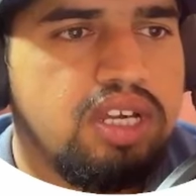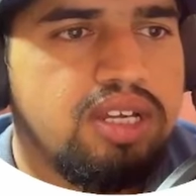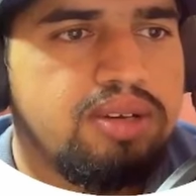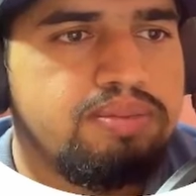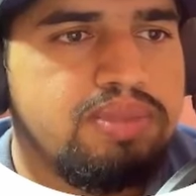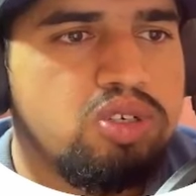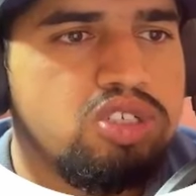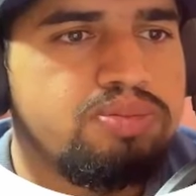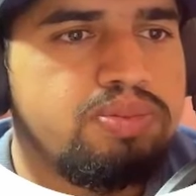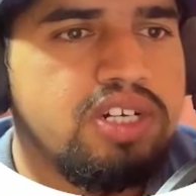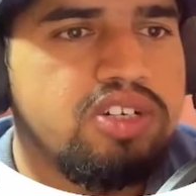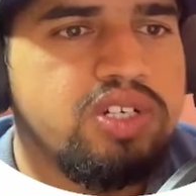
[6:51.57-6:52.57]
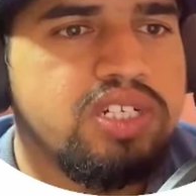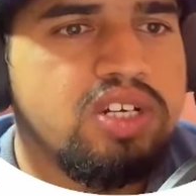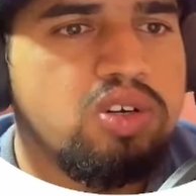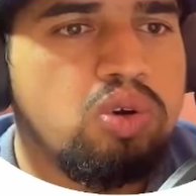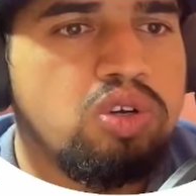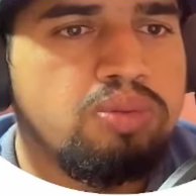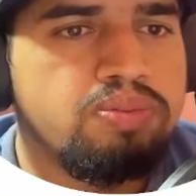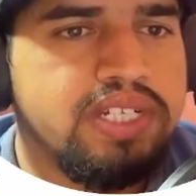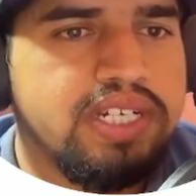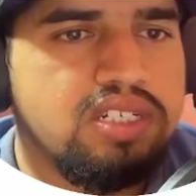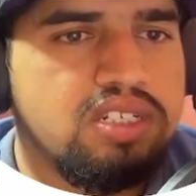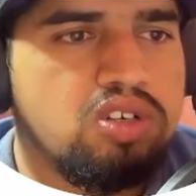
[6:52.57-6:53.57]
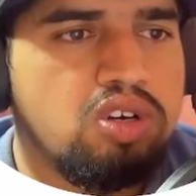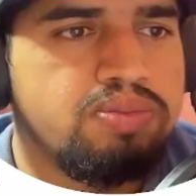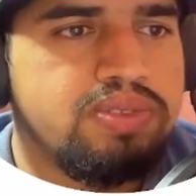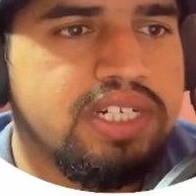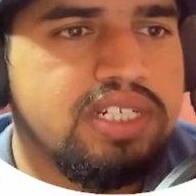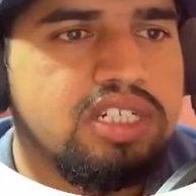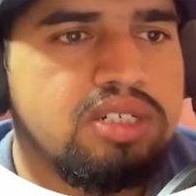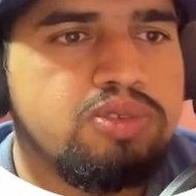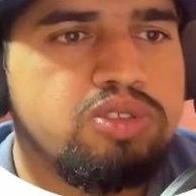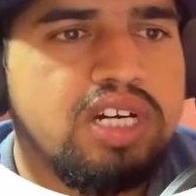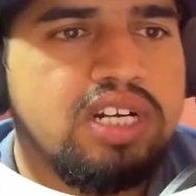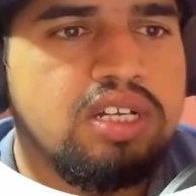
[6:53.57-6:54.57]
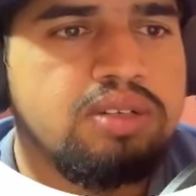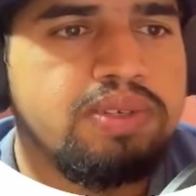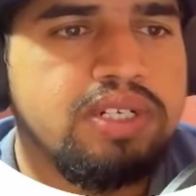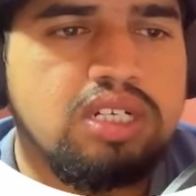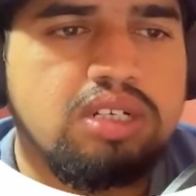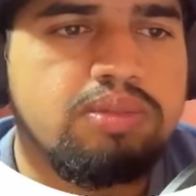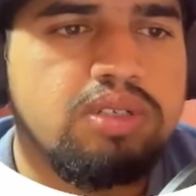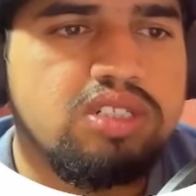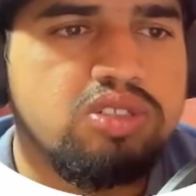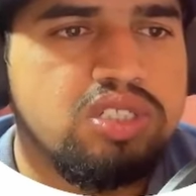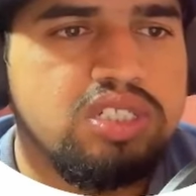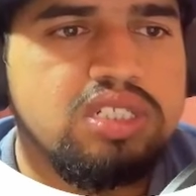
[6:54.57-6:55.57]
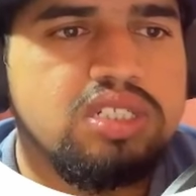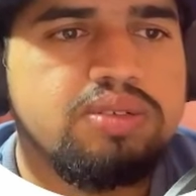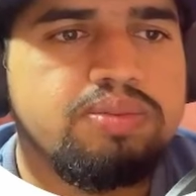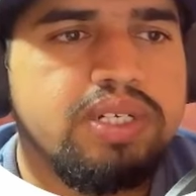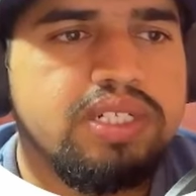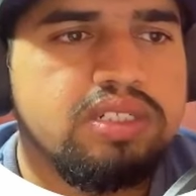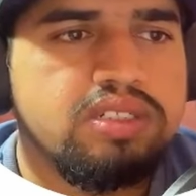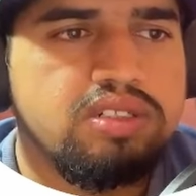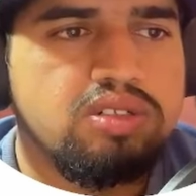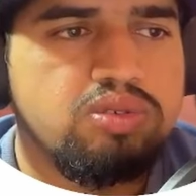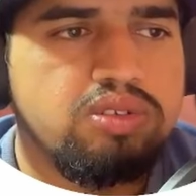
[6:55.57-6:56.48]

Because player create their own object, the object attributes are unpredictable. So this is the best answer.